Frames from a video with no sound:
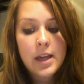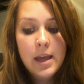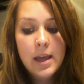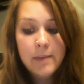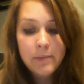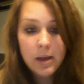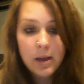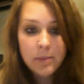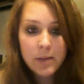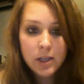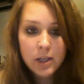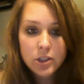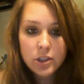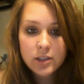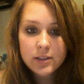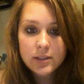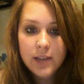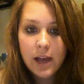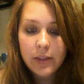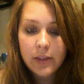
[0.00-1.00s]
My major
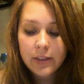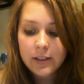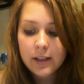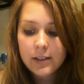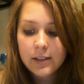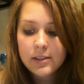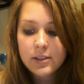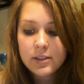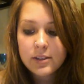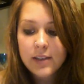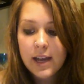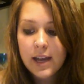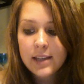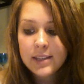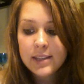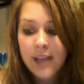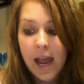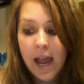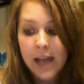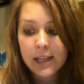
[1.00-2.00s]
is health and exercise
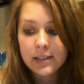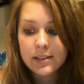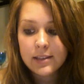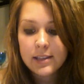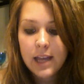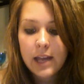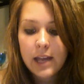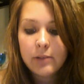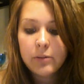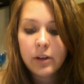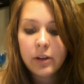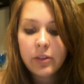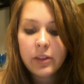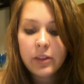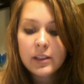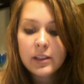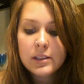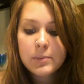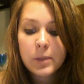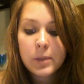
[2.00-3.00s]
science, and with the
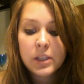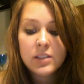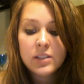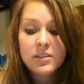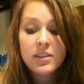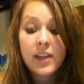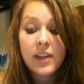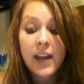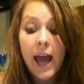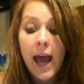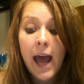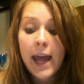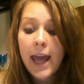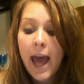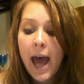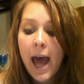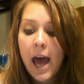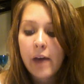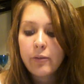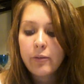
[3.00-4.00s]
experience that I
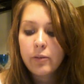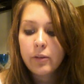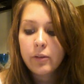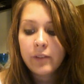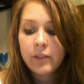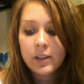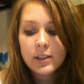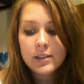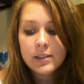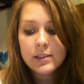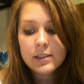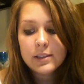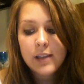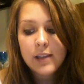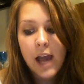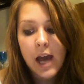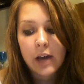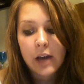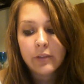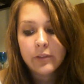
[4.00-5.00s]
have with fitness and
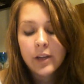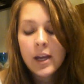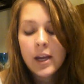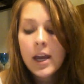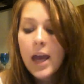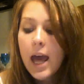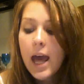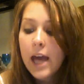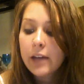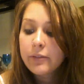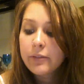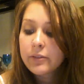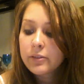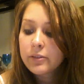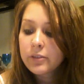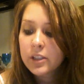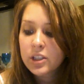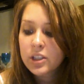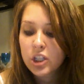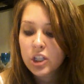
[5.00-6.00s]
health and the
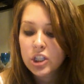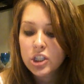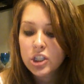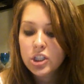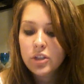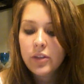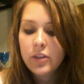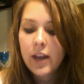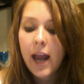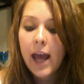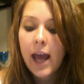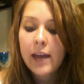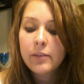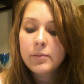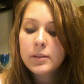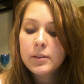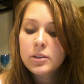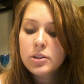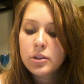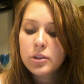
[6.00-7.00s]
research that I have
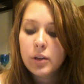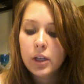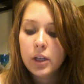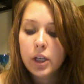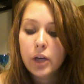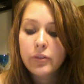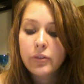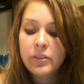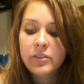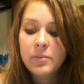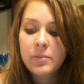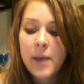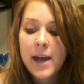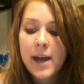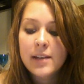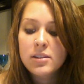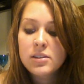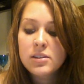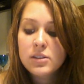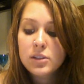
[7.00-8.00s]
been doing over the
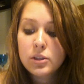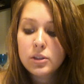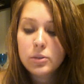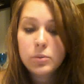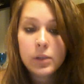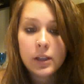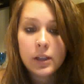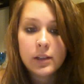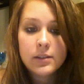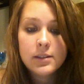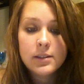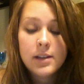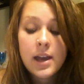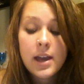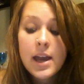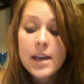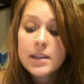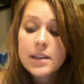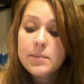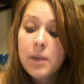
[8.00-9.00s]
past 2 weeks,
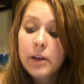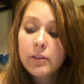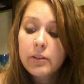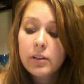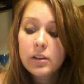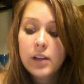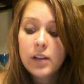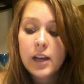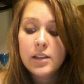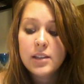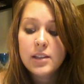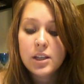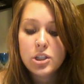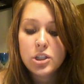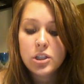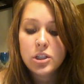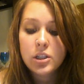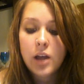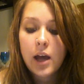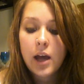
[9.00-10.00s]
is my
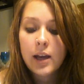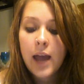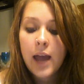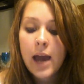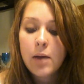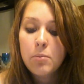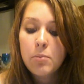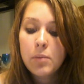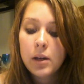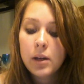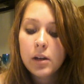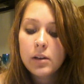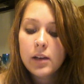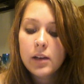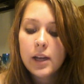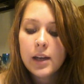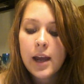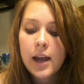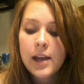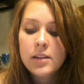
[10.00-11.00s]
realization on how middle
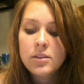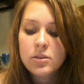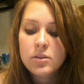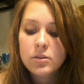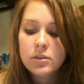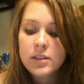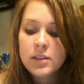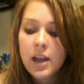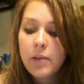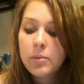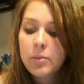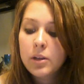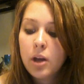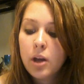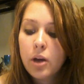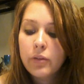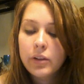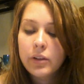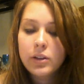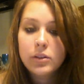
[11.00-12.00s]
and high schools have been
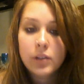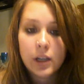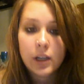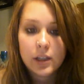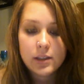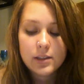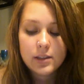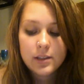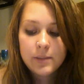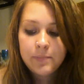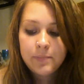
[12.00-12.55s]
overlooked